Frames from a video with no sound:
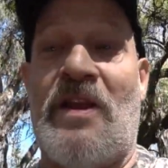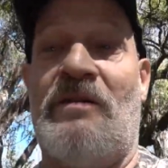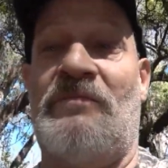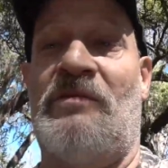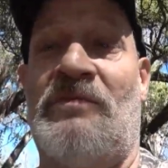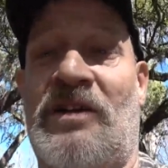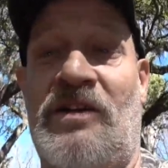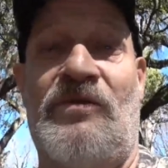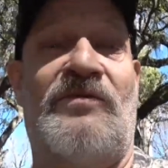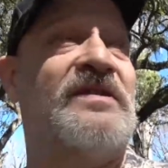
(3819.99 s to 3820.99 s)
Bet Monkey
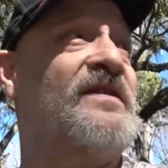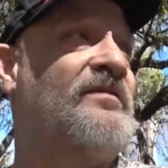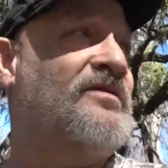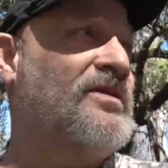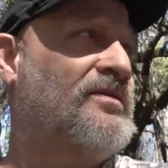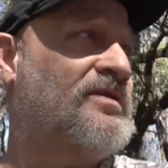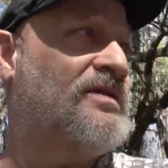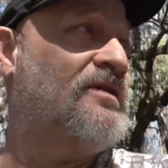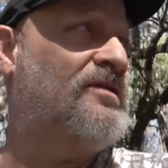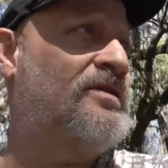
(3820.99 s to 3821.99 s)
will want some too,
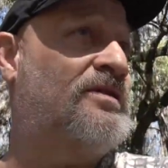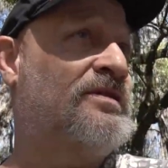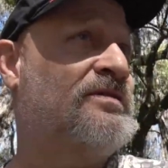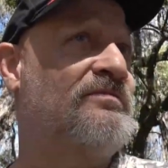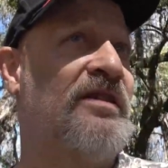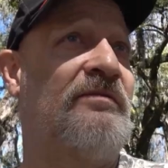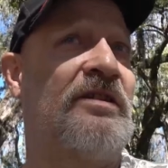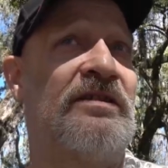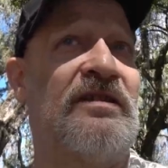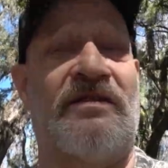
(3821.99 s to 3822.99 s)
so maybe
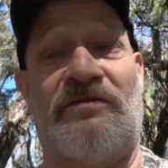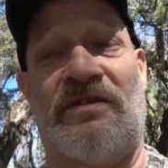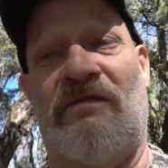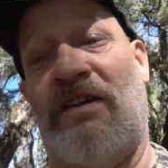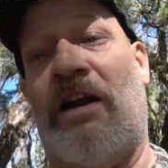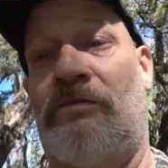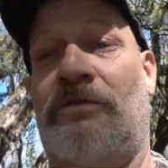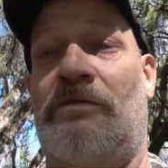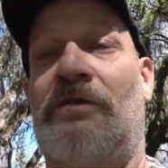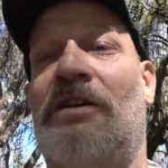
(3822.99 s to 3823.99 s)
six or seven. I don't
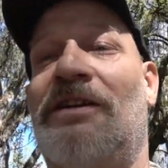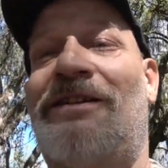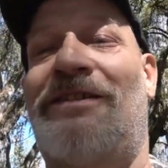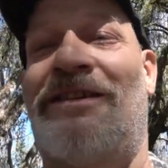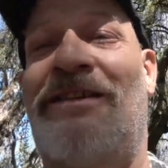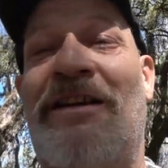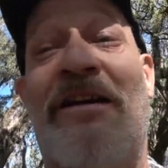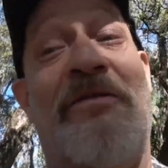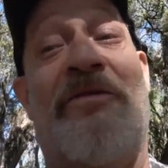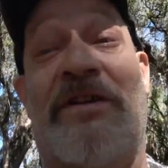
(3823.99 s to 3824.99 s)
know.
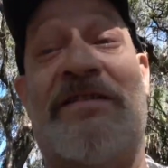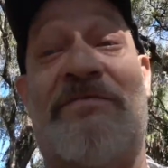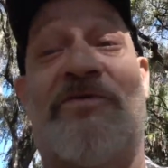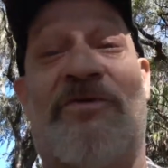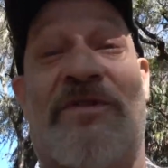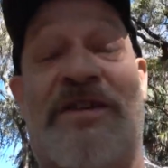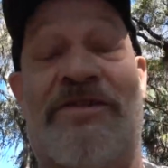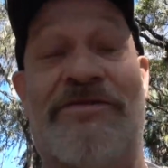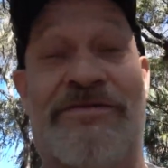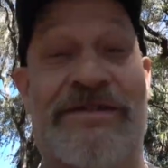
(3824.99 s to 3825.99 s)
I'm gonna get some more though.
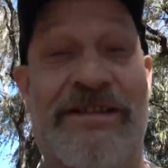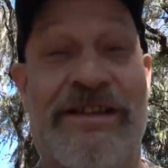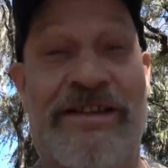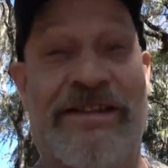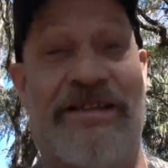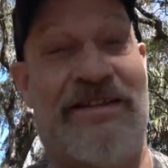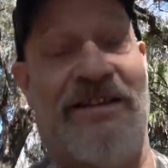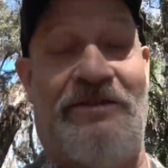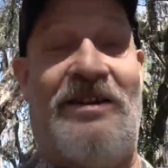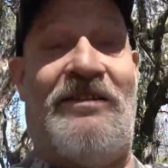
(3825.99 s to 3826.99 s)
Stick
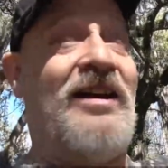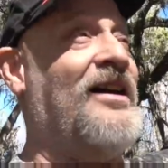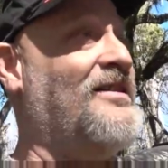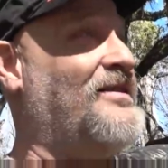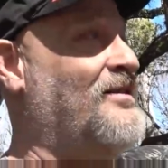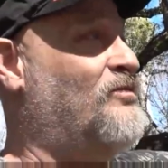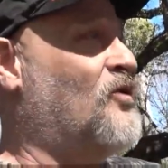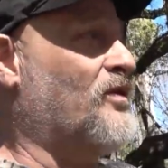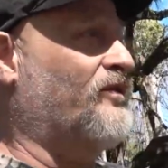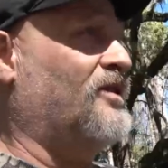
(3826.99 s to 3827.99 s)
around, guys.
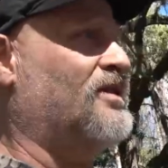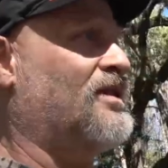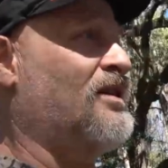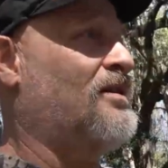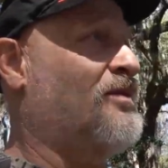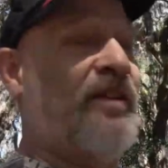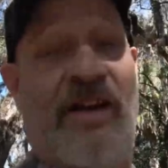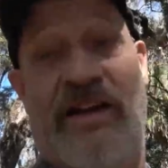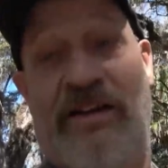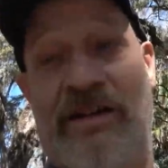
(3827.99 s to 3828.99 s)
More fun to come, I
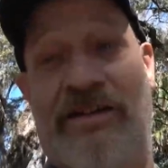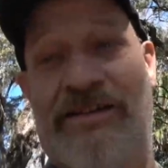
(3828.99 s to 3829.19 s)
think.